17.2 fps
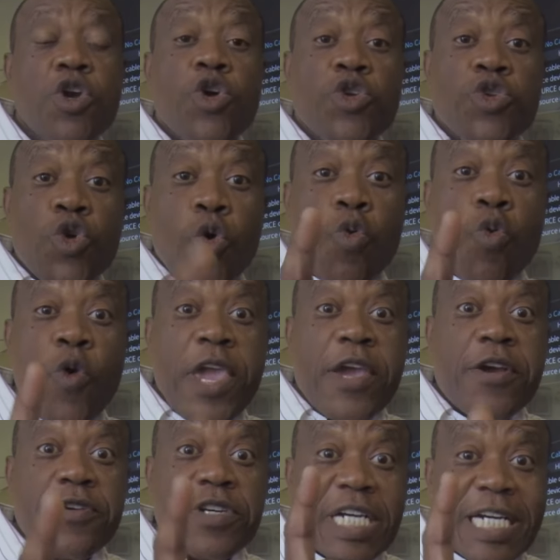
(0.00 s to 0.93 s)
you
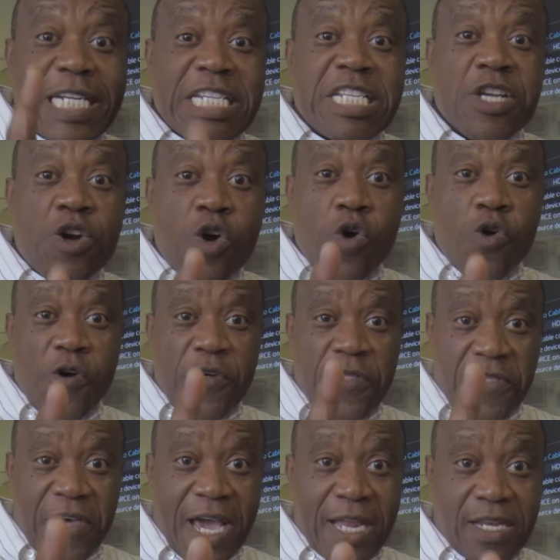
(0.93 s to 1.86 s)
will know
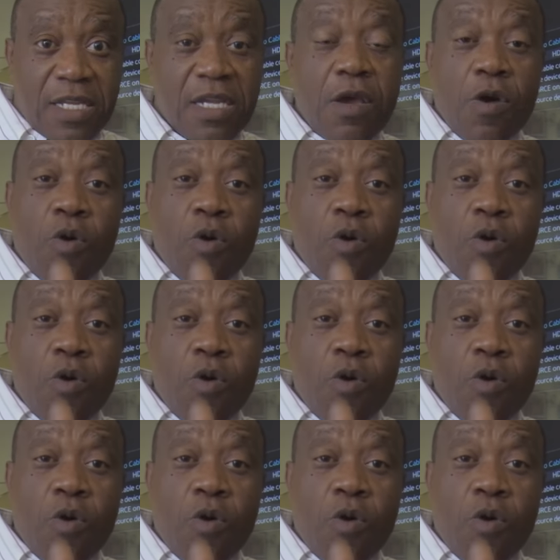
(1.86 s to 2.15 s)
that